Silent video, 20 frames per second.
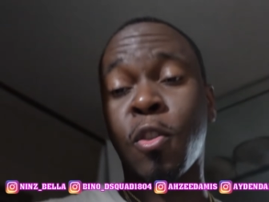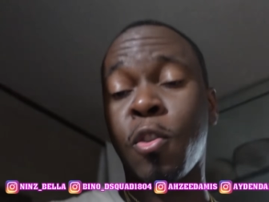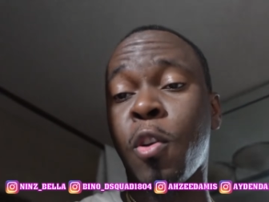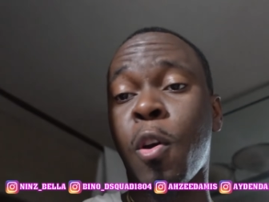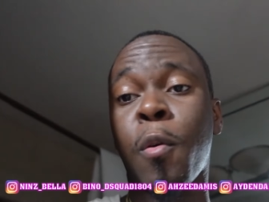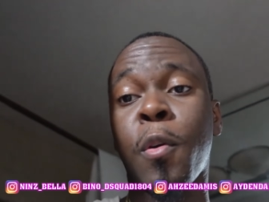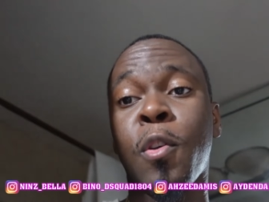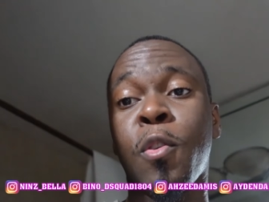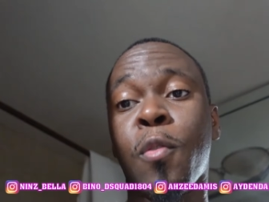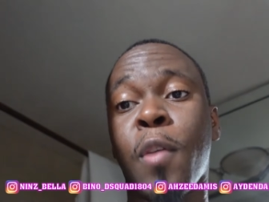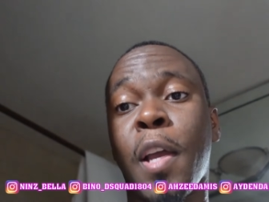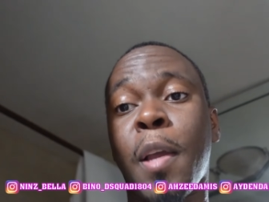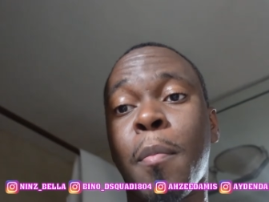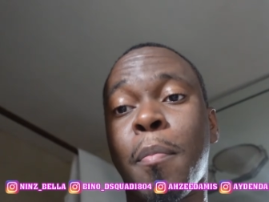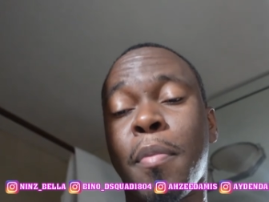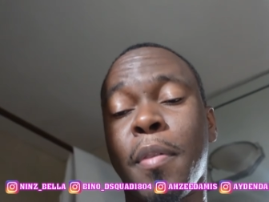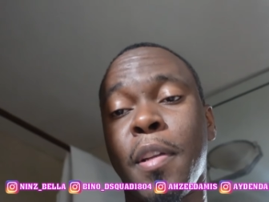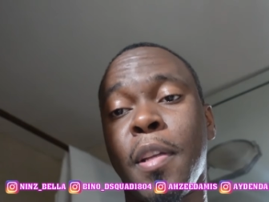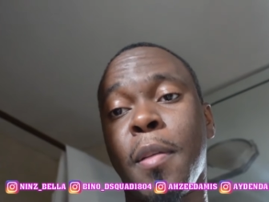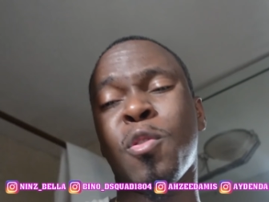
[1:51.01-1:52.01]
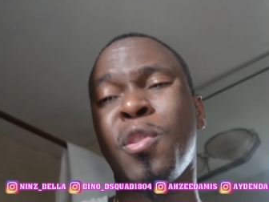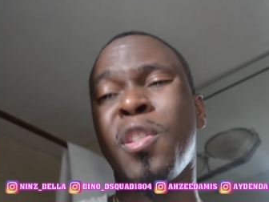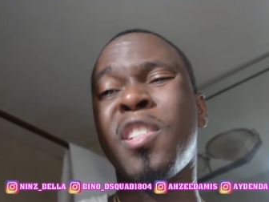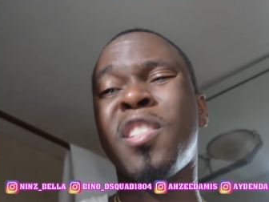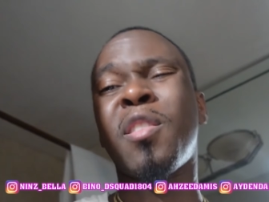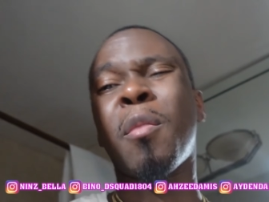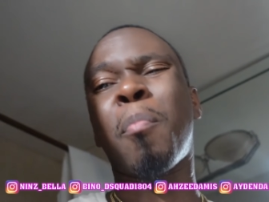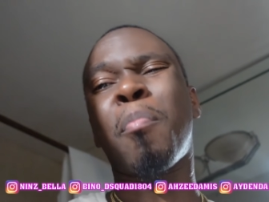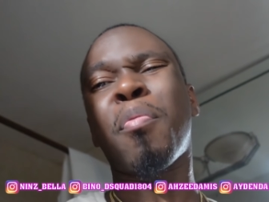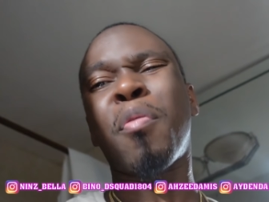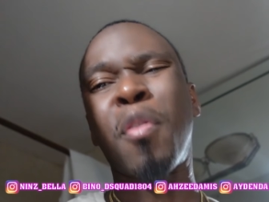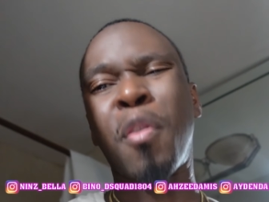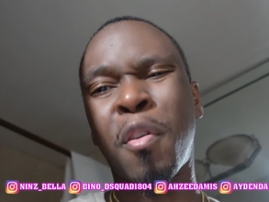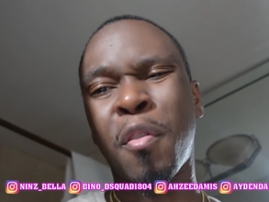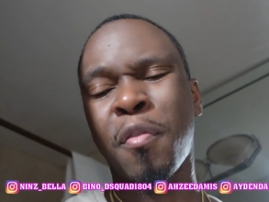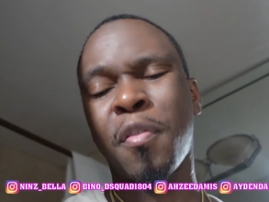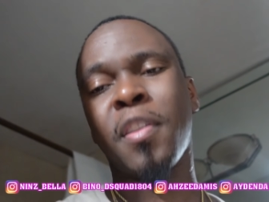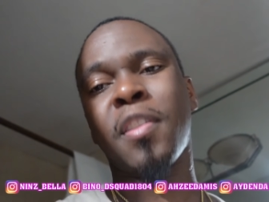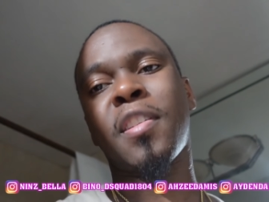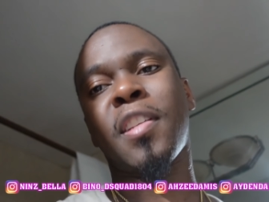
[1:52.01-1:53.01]
So you already know I ain't playing. So this is the
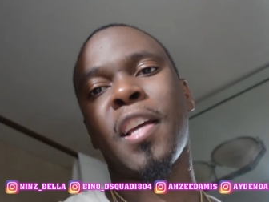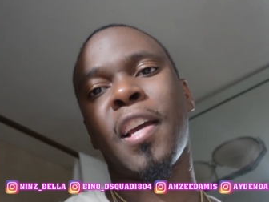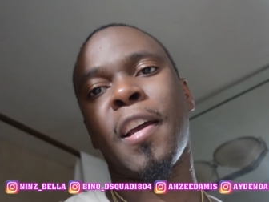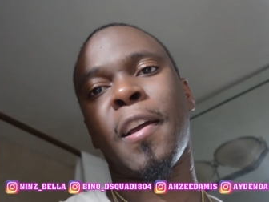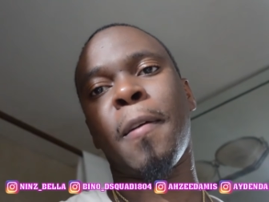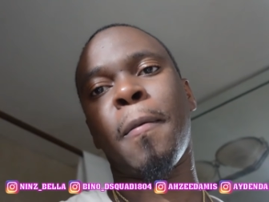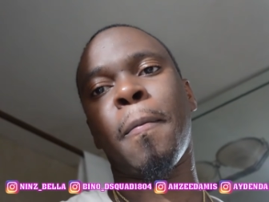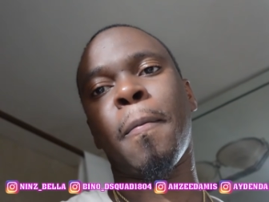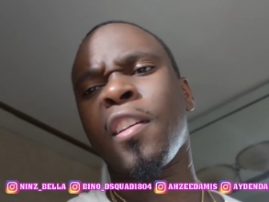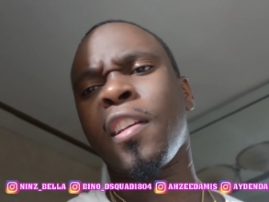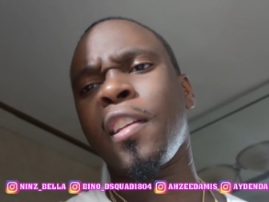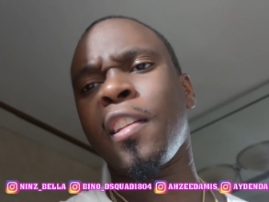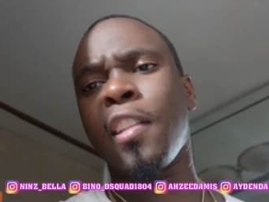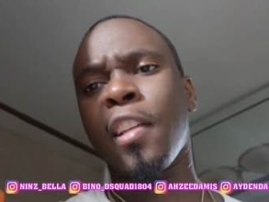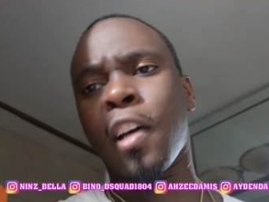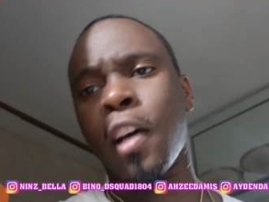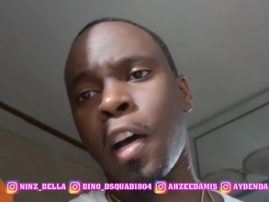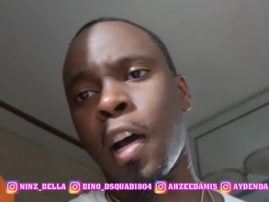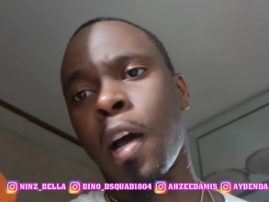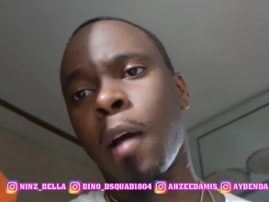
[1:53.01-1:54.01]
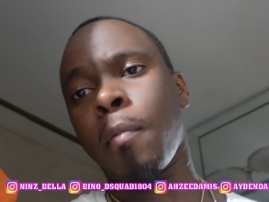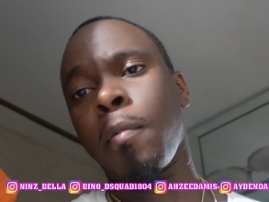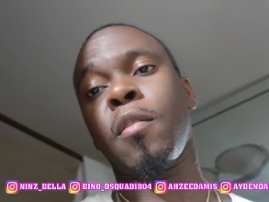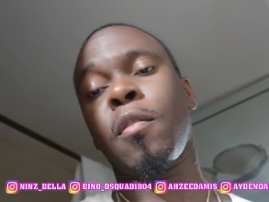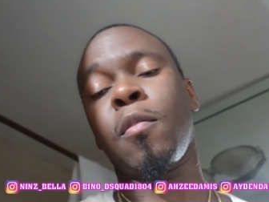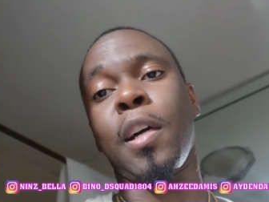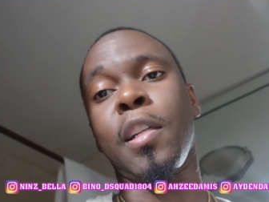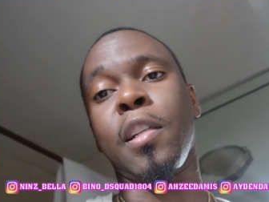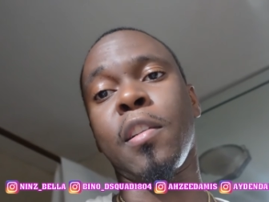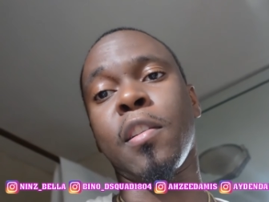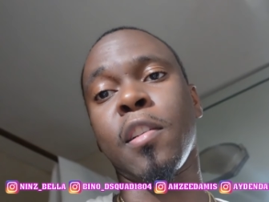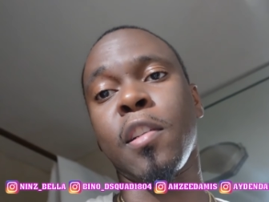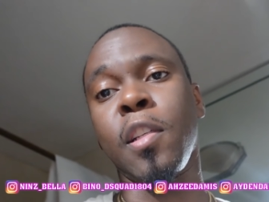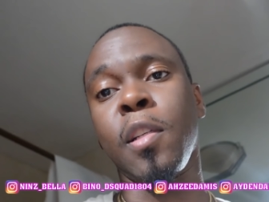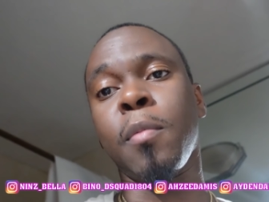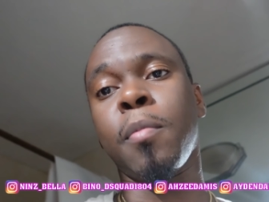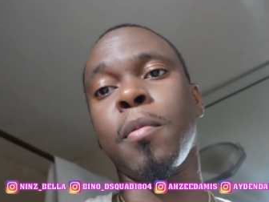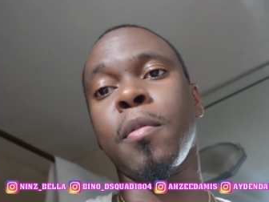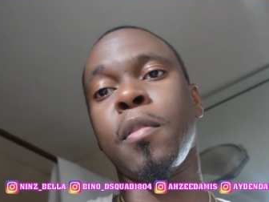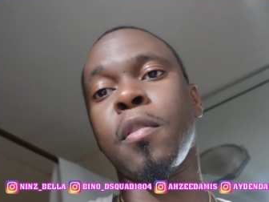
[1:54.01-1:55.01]
perfect time to get the op. Are they
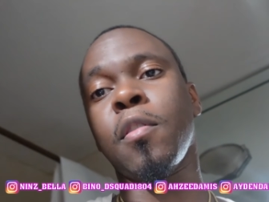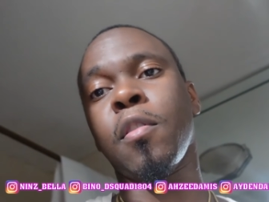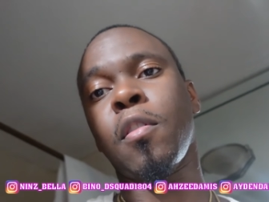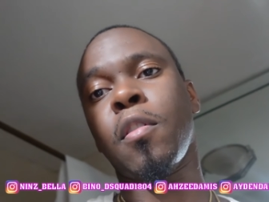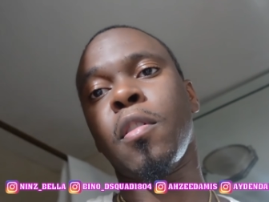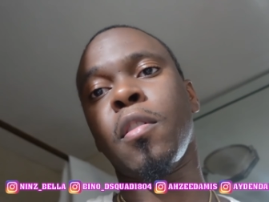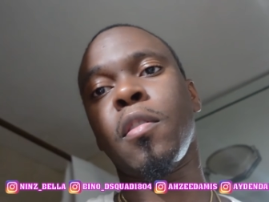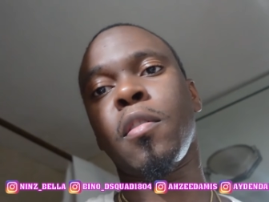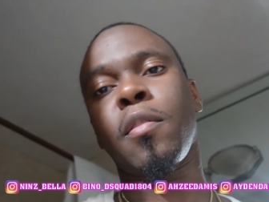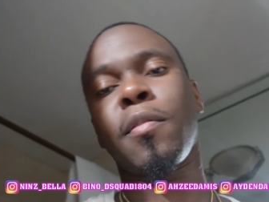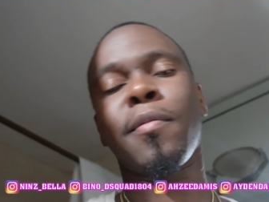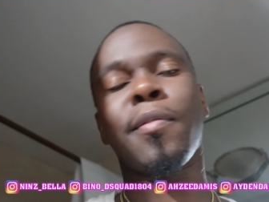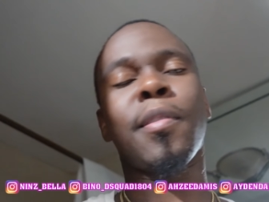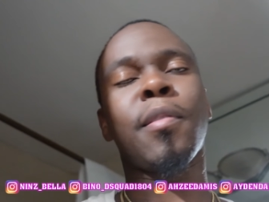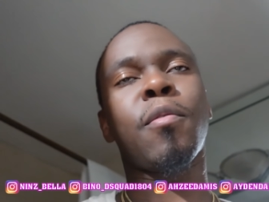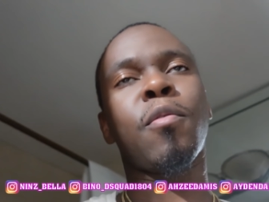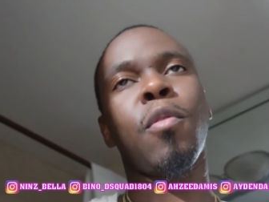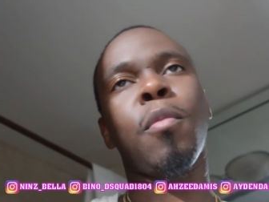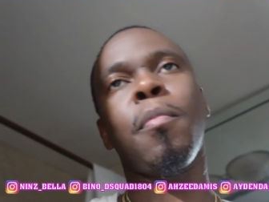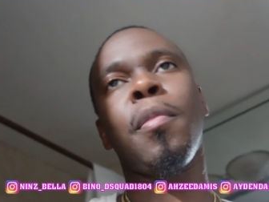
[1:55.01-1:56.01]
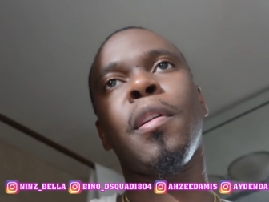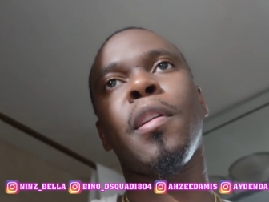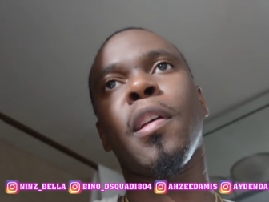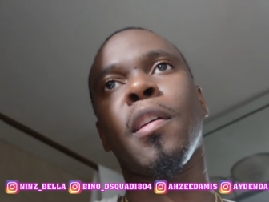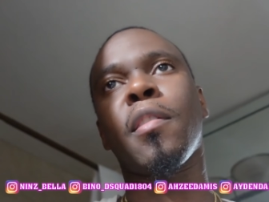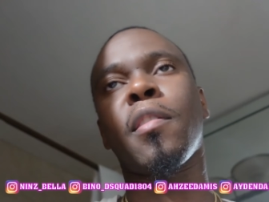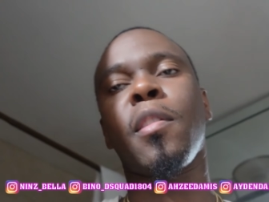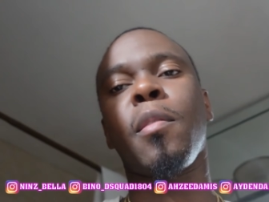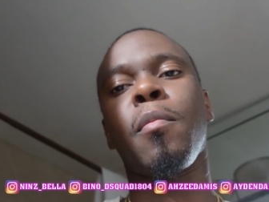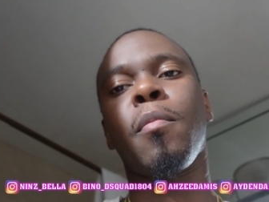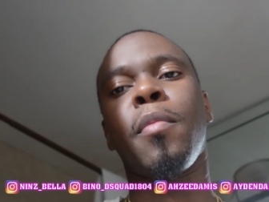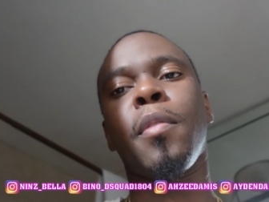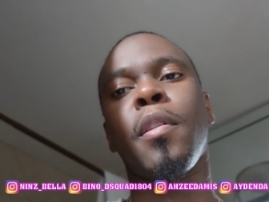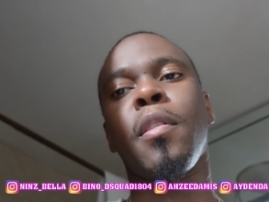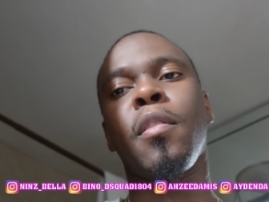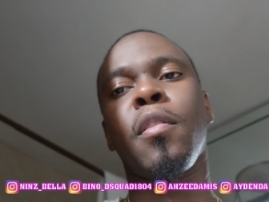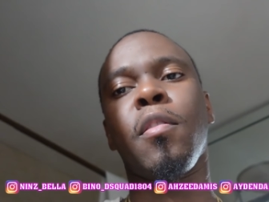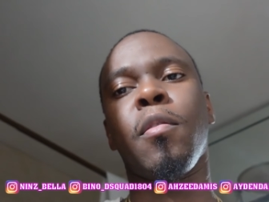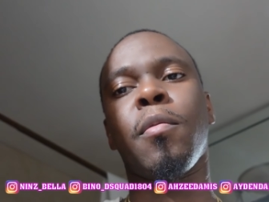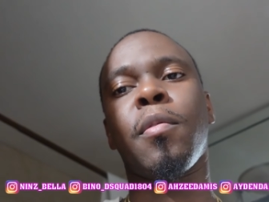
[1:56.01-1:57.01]
sleeping or mm, well, they not sleeping, but you
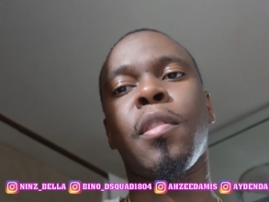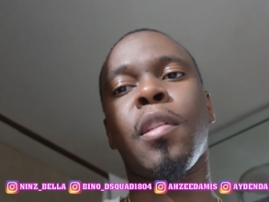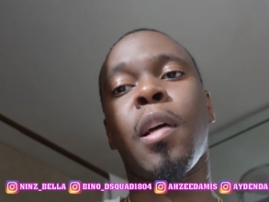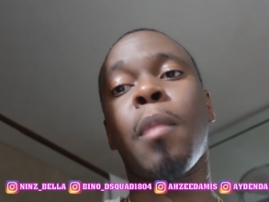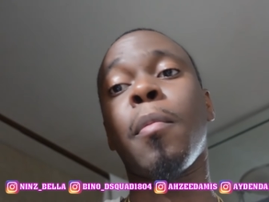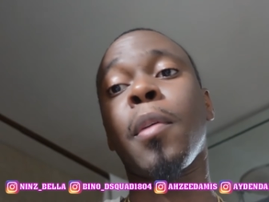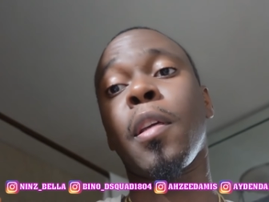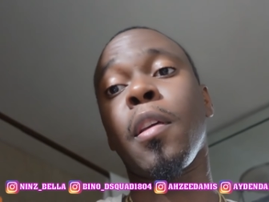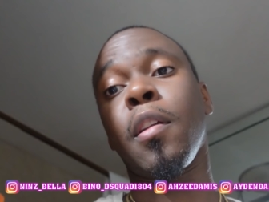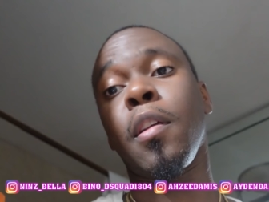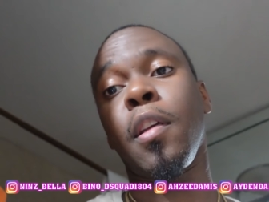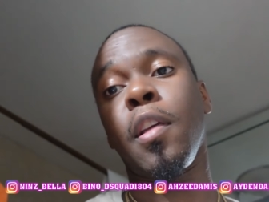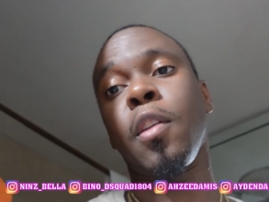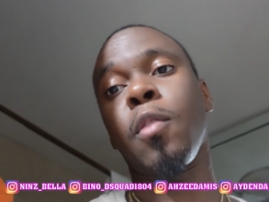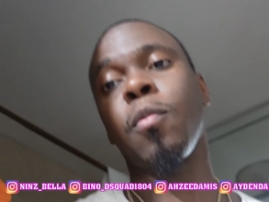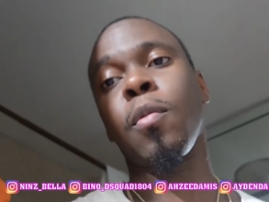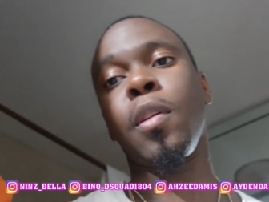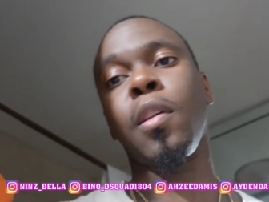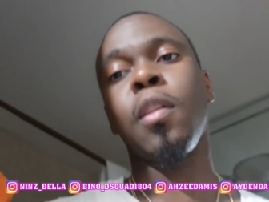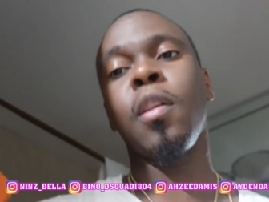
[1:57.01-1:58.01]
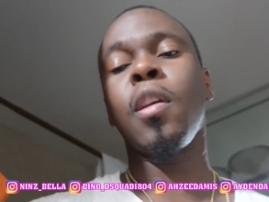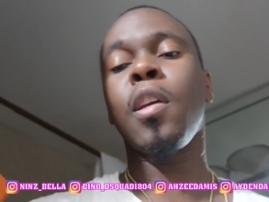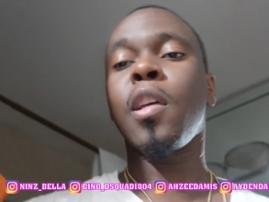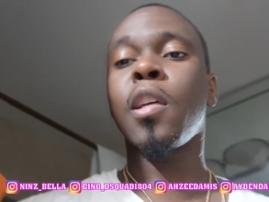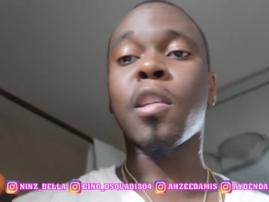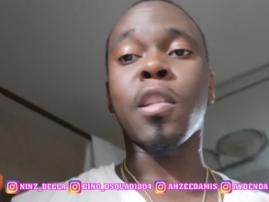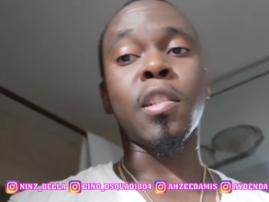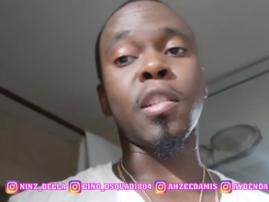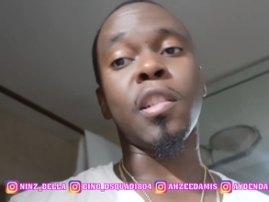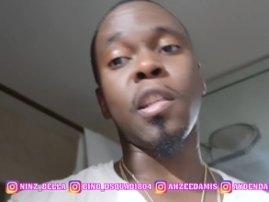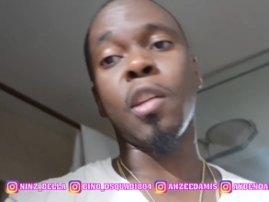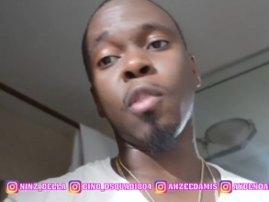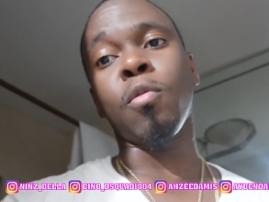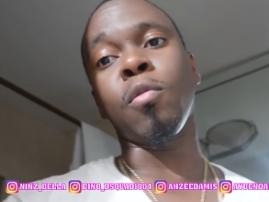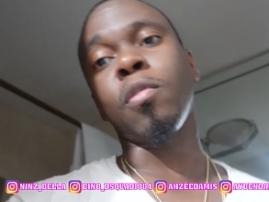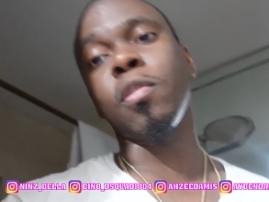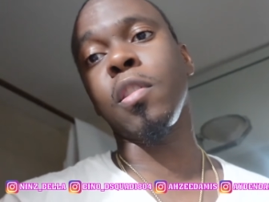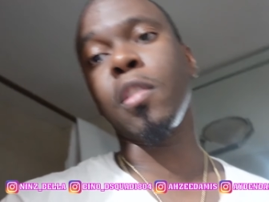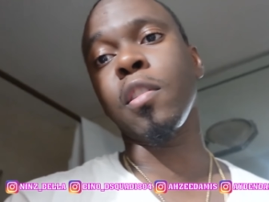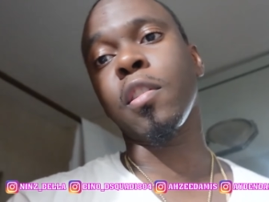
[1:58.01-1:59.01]
know what I'm saying? I'm gonna get it anyway because she ain't
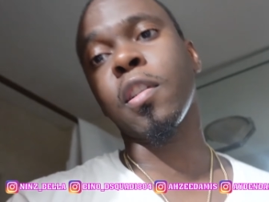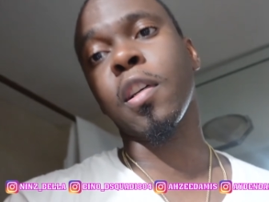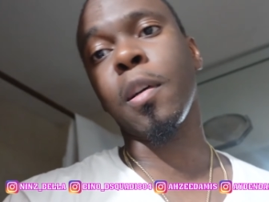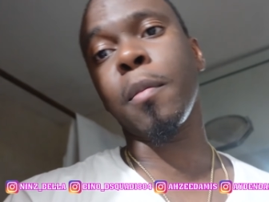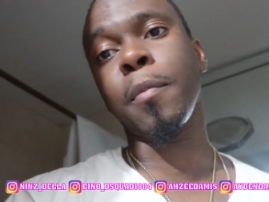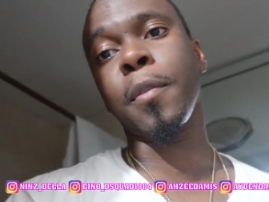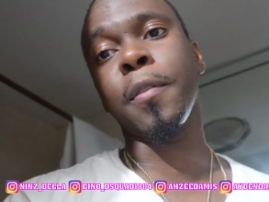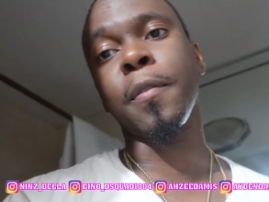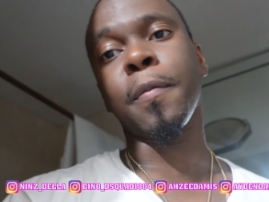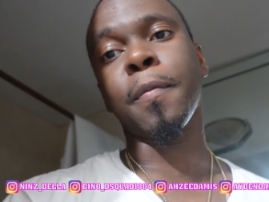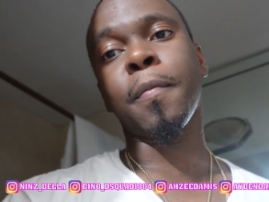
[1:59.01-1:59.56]
gonna see this coming.